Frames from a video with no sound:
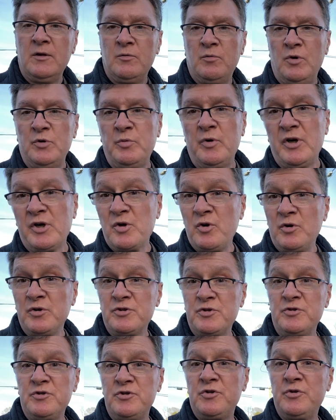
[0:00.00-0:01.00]
what we're going
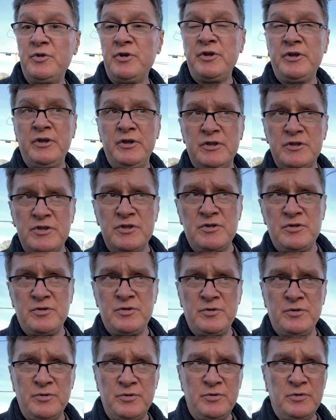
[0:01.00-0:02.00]
to do is
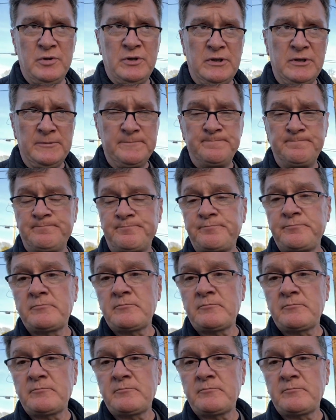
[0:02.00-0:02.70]
to um,